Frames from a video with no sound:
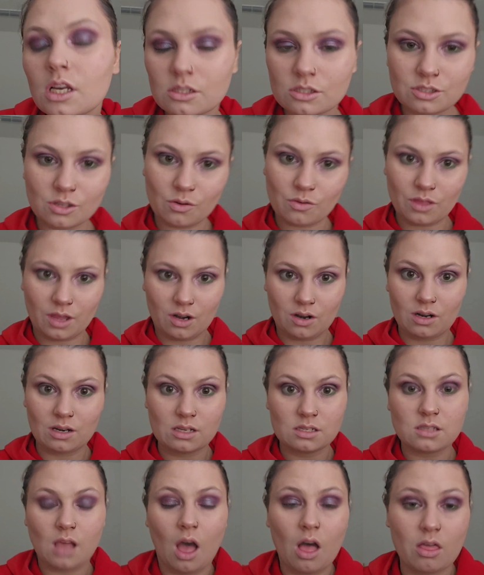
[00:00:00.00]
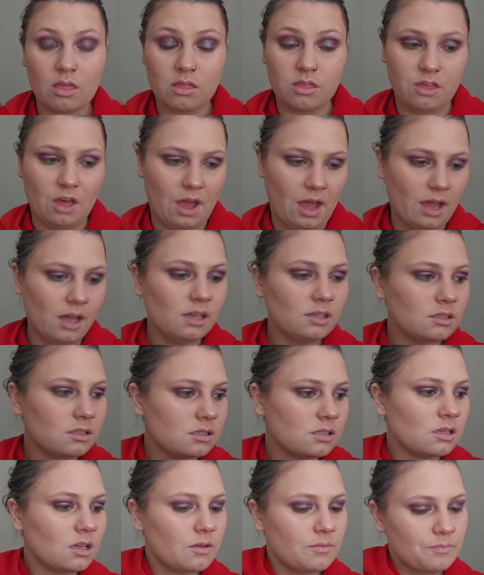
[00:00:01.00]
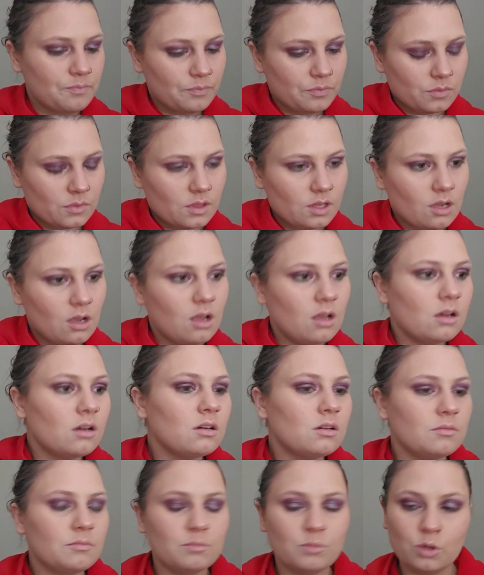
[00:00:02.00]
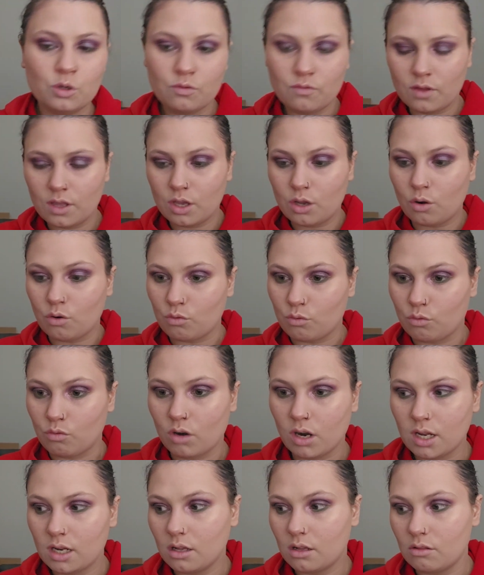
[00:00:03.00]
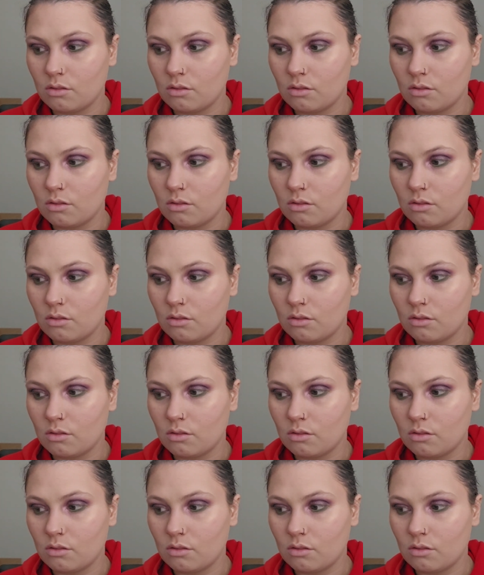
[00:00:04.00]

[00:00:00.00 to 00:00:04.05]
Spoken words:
So there is that. Moving right